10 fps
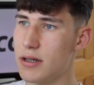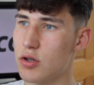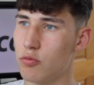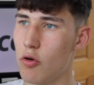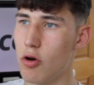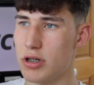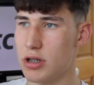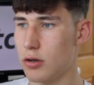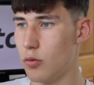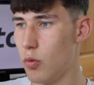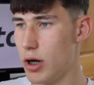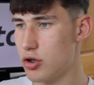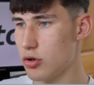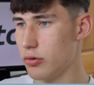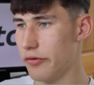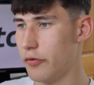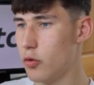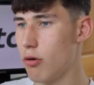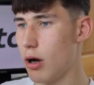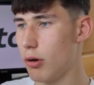rising wedge on the
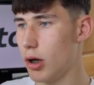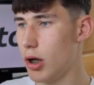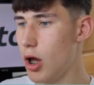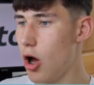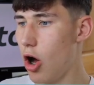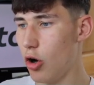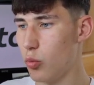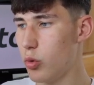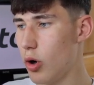4 hour, I